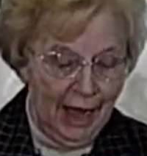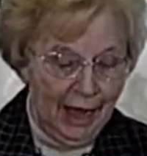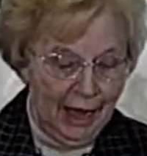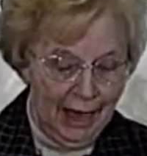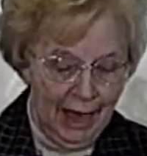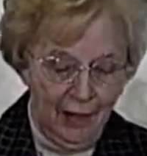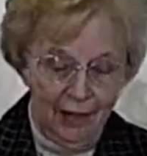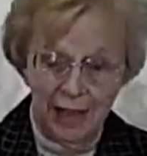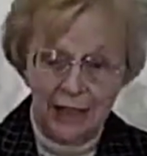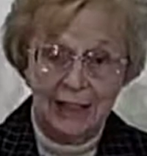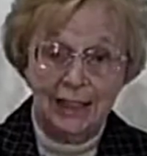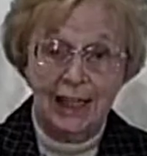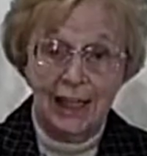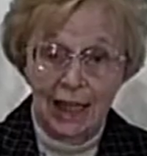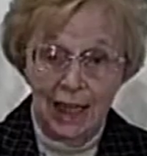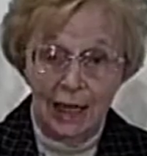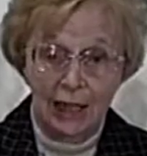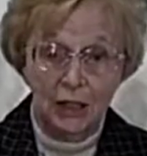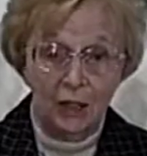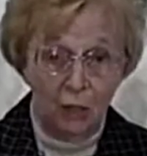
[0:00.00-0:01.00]
Now, this
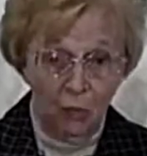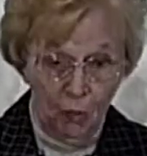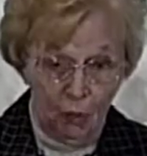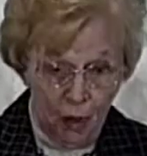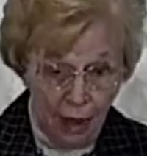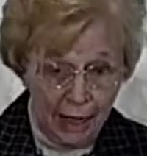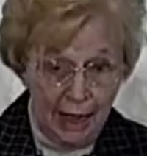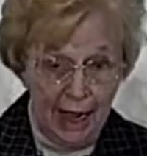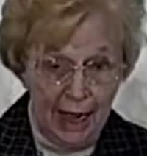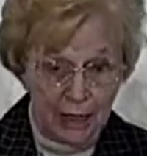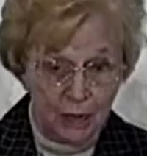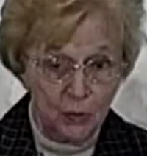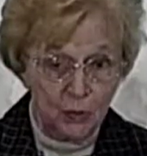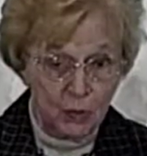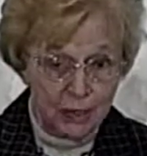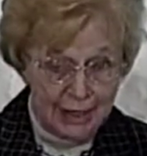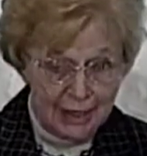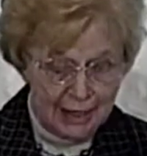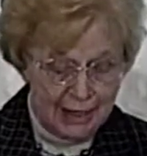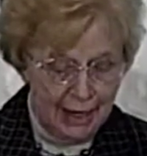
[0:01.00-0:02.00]
is what God's
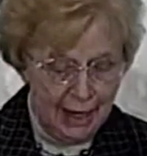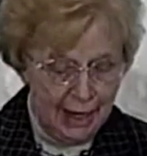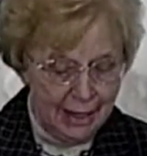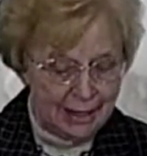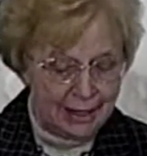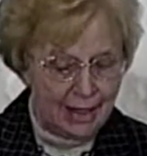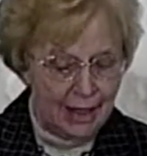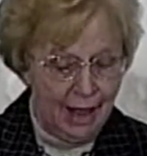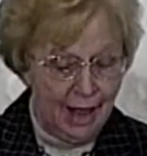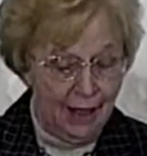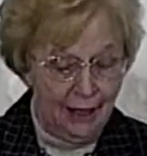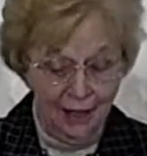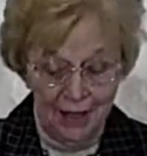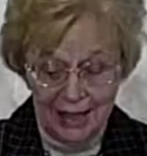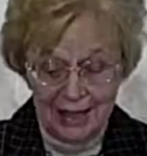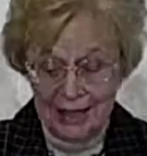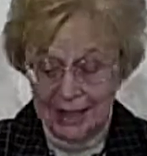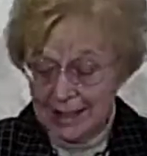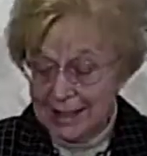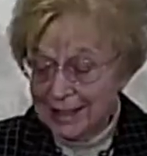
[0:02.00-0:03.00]
Word says, and
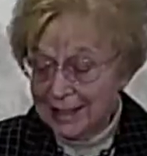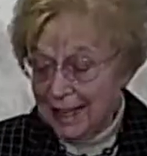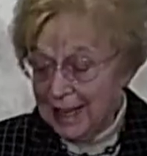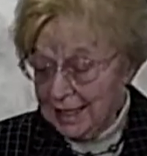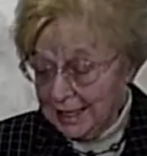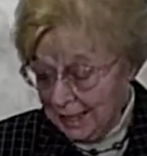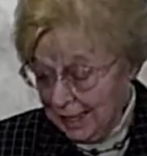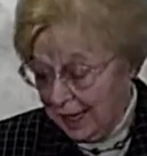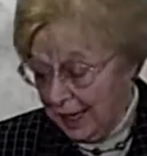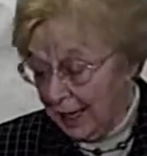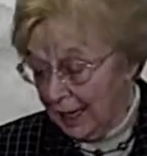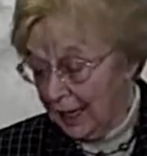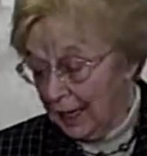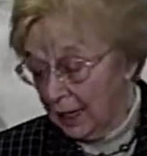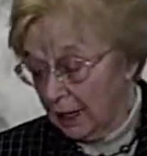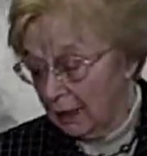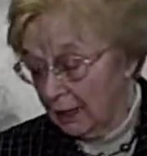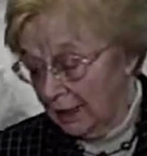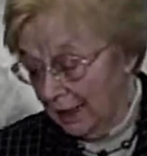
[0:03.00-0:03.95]
this is satanic,